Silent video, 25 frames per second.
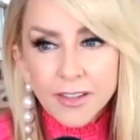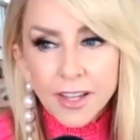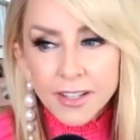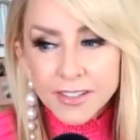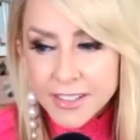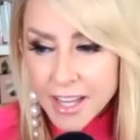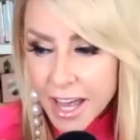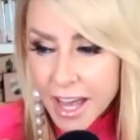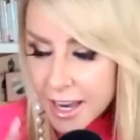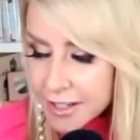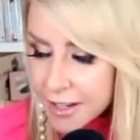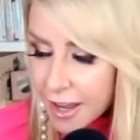
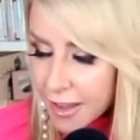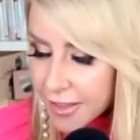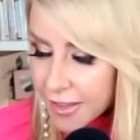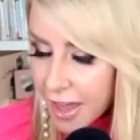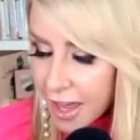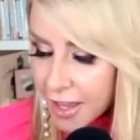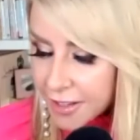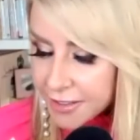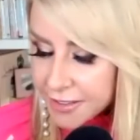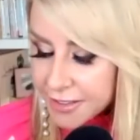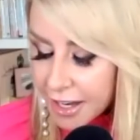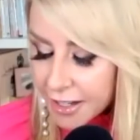Let's end on
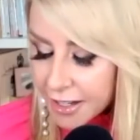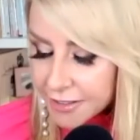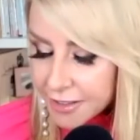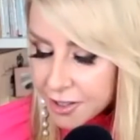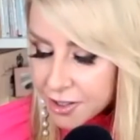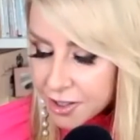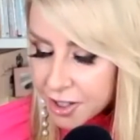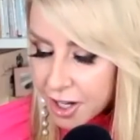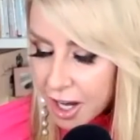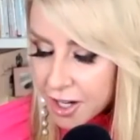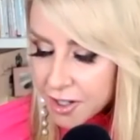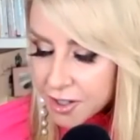that. Sex
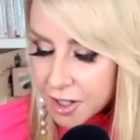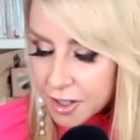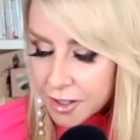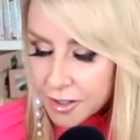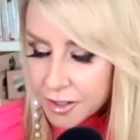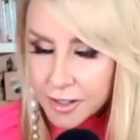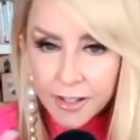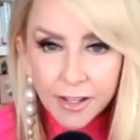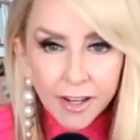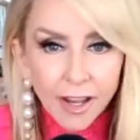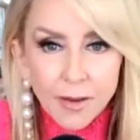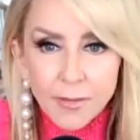
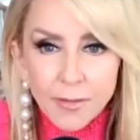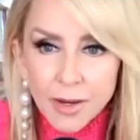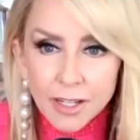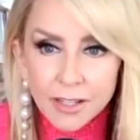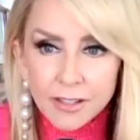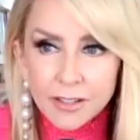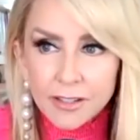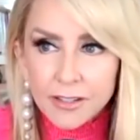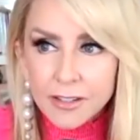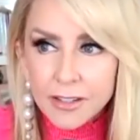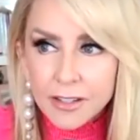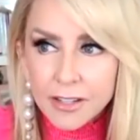education. I
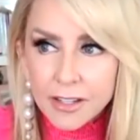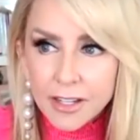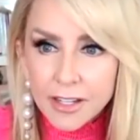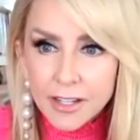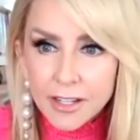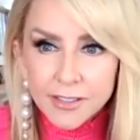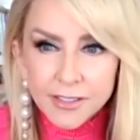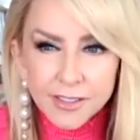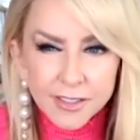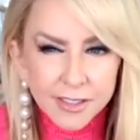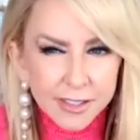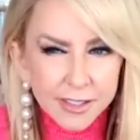mean,
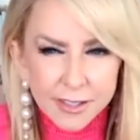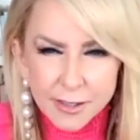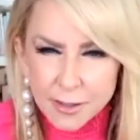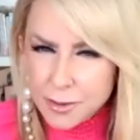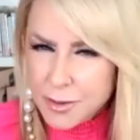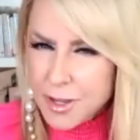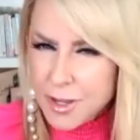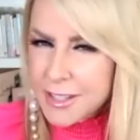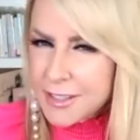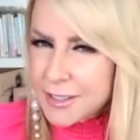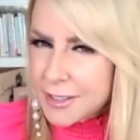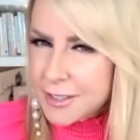is
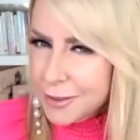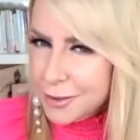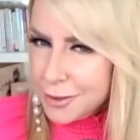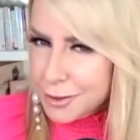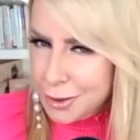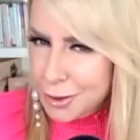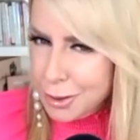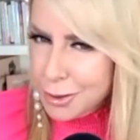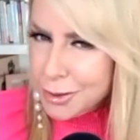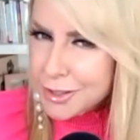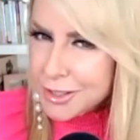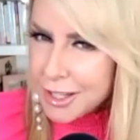do they
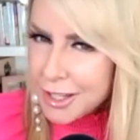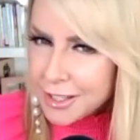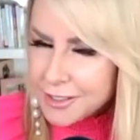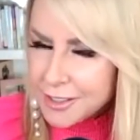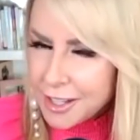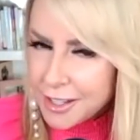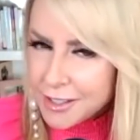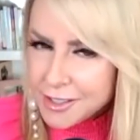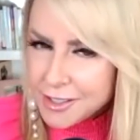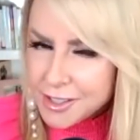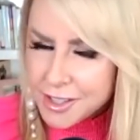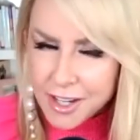still do
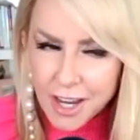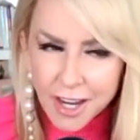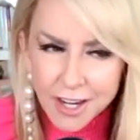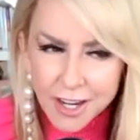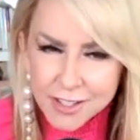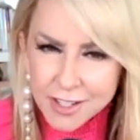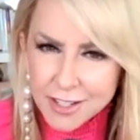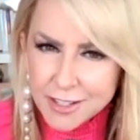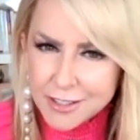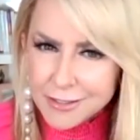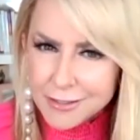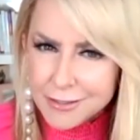sex
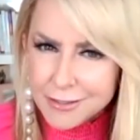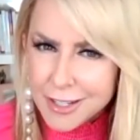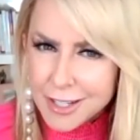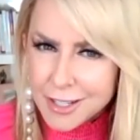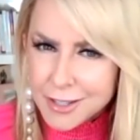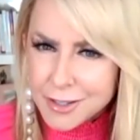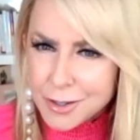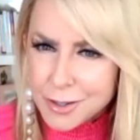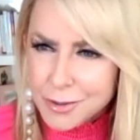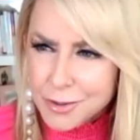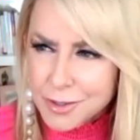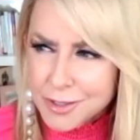education
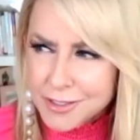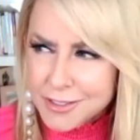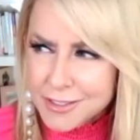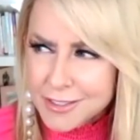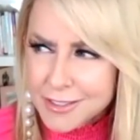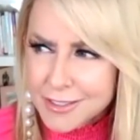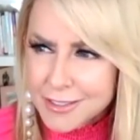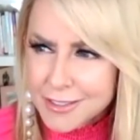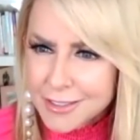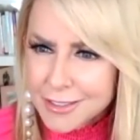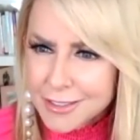in schools?